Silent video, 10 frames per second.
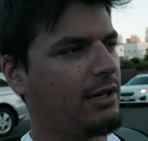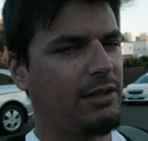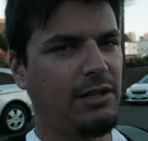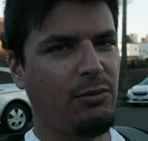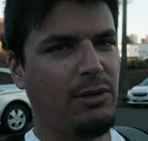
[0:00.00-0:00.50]
And I
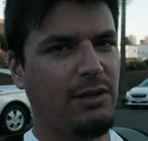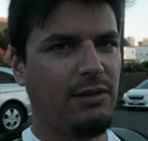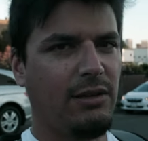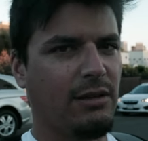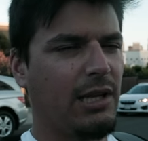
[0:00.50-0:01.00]
think we can
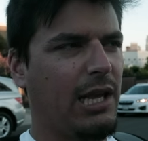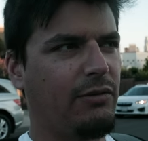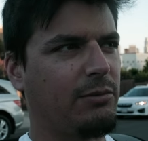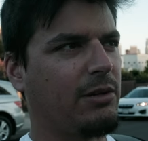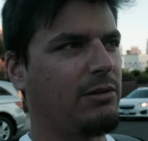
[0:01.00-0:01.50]
see the lake
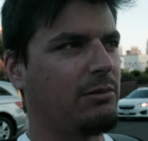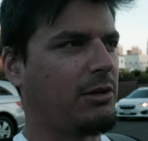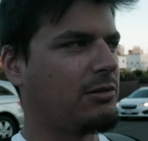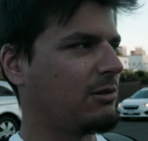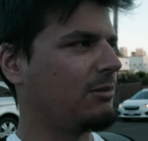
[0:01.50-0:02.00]
from there too, I'm
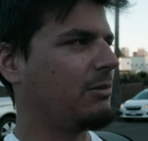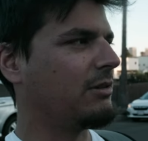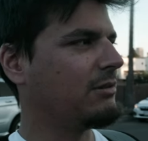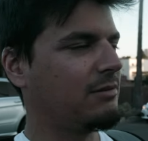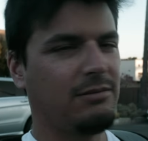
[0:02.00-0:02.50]
not sure, but
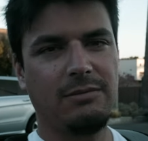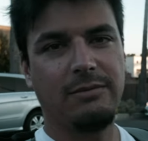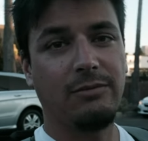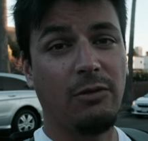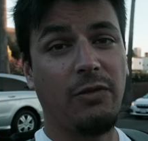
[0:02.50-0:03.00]

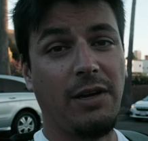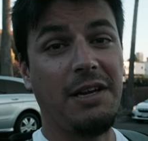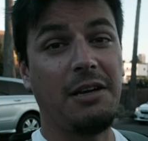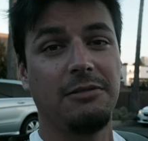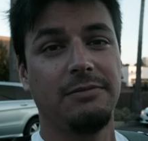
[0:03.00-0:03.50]
we'll find out.